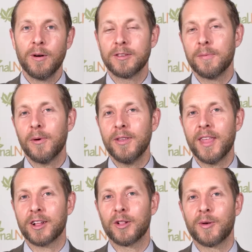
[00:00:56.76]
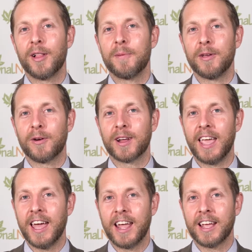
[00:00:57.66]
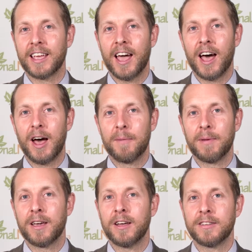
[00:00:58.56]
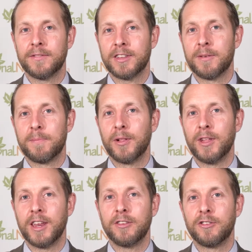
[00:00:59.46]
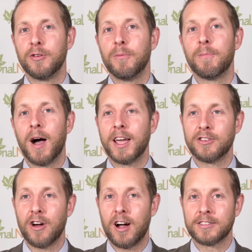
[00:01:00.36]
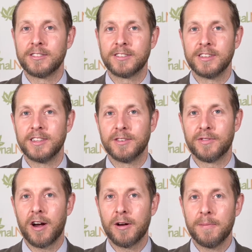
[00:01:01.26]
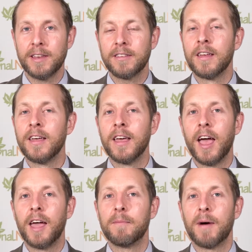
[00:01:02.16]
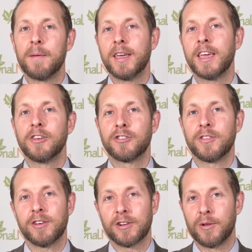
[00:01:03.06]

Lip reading: Well, it's important that chlorella be organic because of its ability to bind toxins in the environment. And by making sure that your